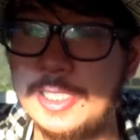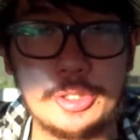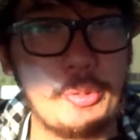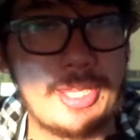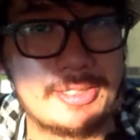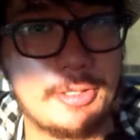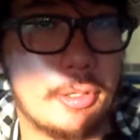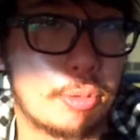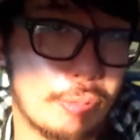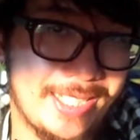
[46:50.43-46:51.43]
in
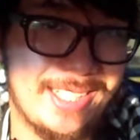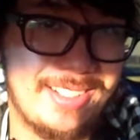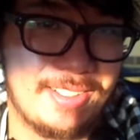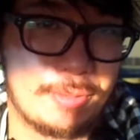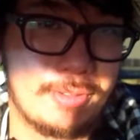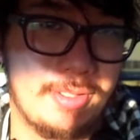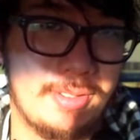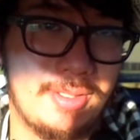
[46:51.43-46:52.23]
2003, right?